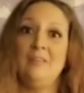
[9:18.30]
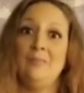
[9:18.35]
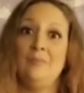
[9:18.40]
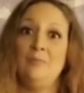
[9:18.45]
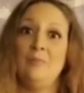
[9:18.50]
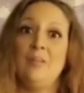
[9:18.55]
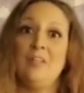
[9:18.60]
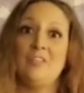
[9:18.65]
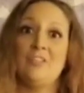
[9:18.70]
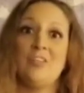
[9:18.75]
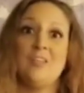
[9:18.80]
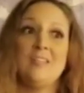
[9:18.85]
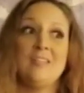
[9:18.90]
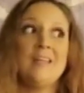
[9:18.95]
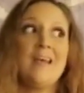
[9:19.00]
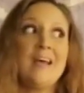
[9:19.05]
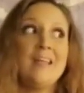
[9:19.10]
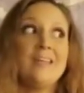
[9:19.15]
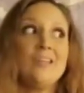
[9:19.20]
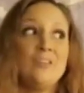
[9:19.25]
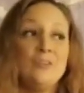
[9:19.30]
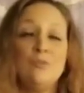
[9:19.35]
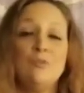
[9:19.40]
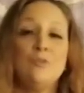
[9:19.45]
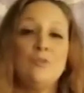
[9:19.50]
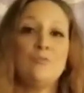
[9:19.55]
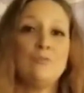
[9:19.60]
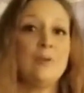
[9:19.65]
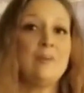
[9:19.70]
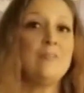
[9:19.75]
which is not
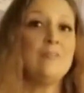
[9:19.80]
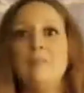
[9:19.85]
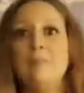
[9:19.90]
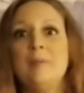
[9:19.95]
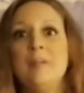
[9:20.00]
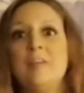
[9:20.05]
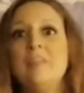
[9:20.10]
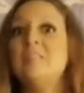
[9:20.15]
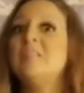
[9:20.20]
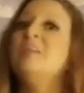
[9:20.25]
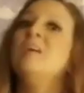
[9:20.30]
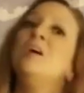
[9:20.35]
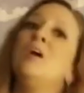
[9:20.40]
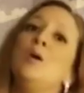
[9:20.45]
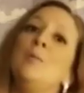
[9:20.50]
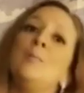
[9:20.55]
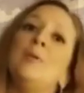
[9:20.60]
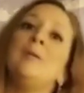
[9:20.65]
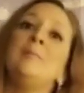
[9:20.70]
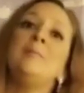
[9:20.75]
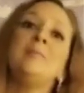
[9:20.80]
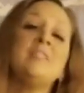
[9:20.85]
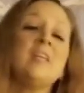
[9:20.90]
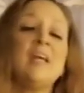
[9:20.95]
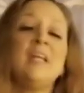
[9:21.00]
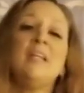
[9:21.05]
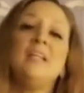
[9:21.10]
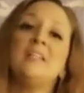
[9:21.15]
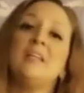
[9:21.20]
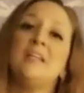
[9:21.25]
huge for everybody else, but I'm a
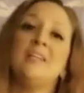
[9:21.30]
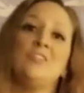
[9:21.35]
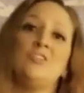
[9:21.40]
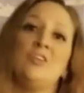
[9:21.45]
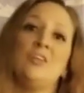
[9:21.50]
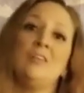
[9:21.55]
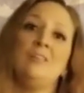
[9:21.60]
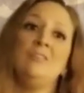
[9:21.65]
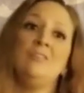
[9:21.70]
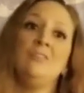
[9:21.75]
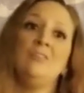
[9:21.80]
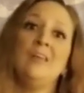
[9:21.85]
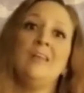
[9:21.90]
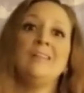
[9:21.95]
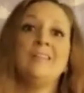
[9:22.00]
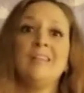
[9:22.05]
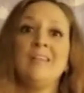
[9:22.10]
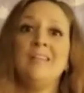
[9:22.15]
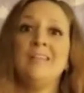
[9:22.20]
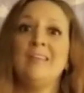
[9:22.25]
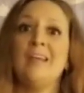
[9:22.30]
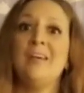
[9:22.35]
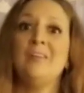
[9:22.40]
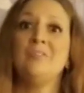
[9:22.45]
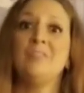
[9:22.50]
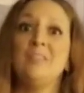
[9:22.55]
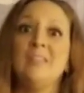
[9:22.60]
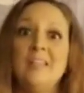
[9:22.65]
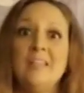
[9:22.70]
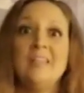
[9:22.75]
tiny, tiny channel, and
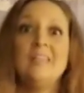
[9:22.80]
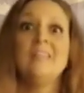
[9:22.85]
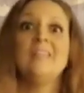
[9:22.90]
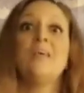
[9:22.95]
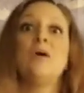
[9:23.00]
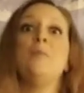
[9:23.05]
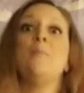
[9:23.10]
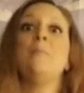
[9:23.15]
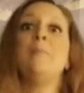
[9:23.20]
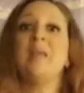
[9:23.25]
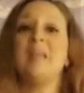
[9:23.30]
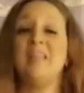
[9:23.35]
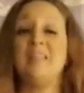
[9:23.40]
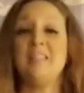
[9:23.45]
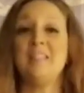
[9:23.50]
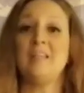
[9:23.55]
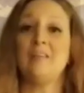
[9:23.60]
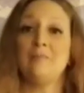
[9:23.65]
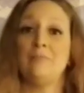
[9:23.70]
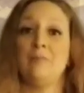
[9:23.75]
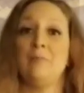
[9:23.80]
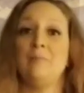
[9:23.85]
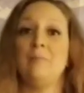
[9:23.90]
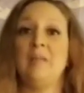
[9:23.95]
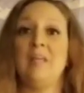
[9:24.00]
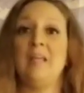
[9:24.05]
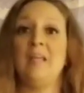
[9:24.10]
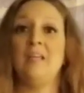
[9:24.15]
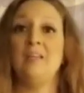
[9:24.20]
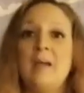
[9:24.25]
10,000 is amazing for
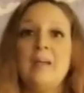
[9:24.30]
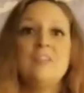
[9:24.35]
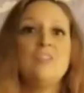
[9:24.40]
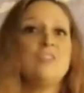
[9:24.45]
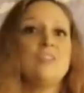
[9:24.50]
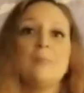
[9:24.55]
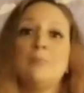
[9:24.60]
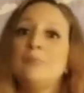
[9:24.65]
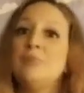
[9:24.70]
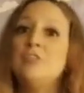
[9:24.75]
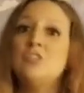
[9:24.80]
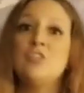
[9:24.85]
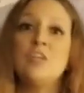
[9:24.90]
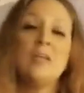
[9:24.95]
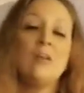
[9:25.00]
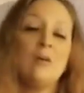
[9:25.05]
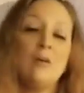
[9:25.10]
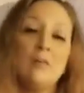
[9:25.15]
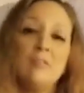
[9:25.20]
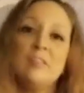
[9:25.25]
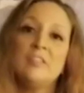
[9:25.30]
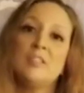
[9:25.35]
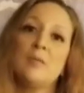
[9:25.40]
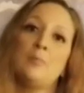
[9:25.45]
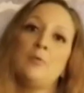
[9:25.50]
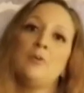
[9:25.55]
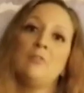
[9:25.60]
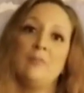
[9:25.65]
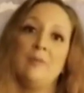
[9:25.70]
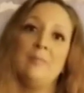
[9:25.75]
me. I just appreciate all the
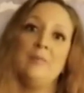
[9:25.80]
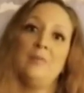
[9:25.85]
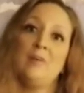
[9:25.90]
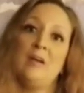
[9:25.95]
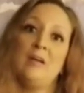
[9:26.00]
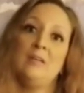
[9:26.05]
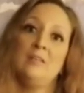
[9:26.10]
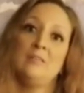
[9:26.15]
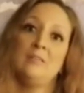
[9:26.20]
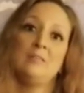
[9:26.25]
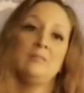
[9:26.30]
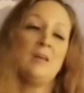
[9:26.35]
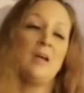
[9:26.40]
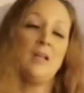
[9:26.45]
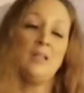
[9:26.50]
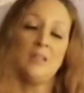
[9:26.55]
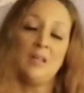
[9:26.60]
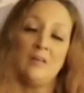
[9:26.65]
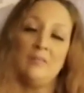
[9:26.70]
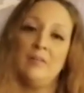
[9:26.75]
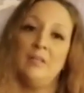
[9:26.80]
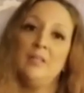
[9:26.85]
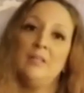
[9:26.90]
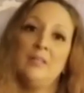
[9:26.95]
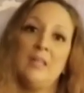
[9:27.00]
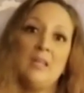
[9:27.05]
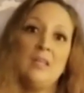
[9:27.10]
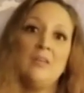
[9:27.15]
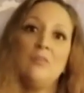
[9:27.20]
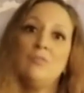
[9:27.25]
support from you guys. I love it.
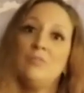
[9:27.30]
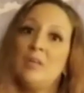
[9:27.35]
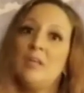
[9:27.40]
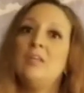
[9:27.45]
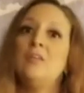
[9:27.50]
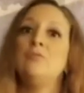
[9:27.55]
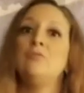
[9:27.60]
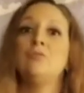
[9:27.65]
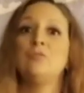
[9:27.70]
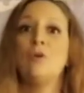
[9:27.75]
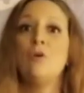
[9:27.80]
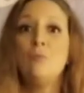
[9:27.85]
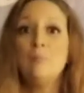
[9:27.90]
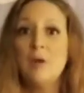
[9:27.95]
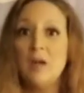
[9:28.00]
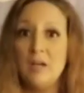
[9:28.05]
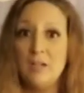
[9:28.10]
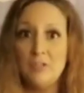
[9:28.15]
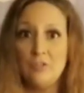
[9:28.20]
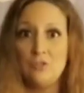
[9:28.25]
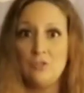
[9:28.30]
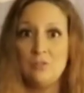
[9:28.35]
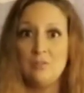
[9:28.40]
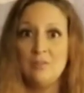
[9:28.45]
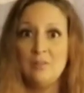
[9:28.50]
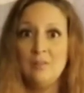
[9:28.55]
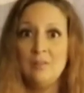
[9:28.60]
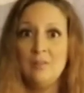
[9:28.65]
Thank you so much.